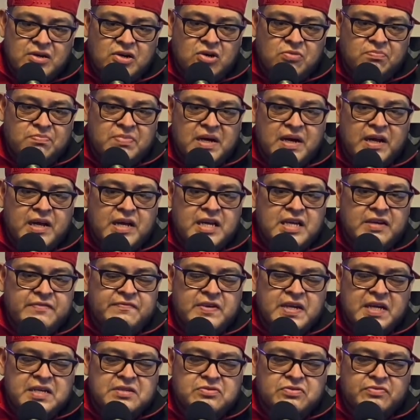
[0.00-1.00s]
but if
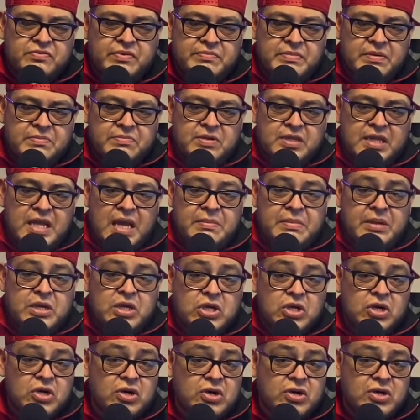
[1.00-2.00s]
you guys don't remember, Lyman
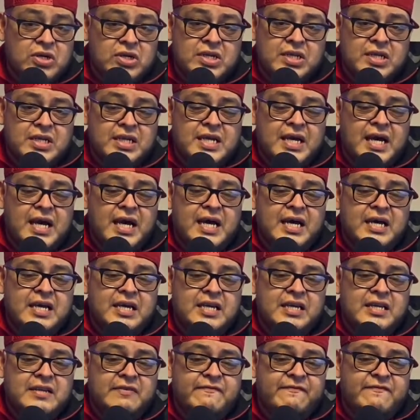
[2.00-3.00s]
Good got
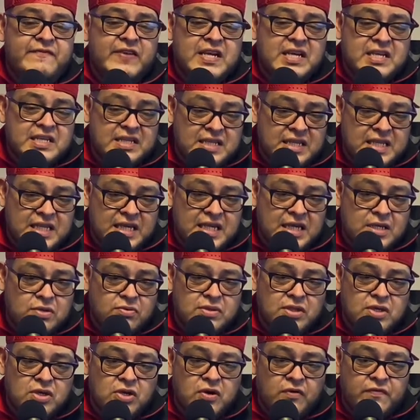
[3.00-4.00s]
infected with
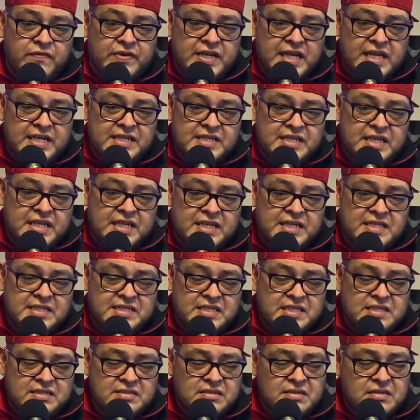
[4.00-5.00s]
the COVID-19
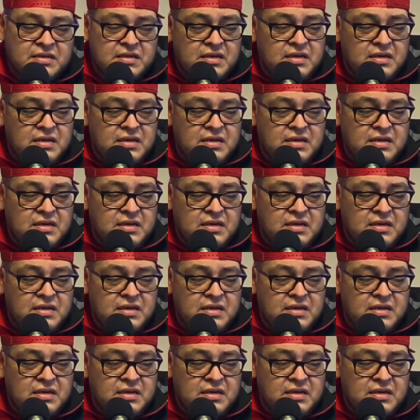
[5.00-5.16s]
disease,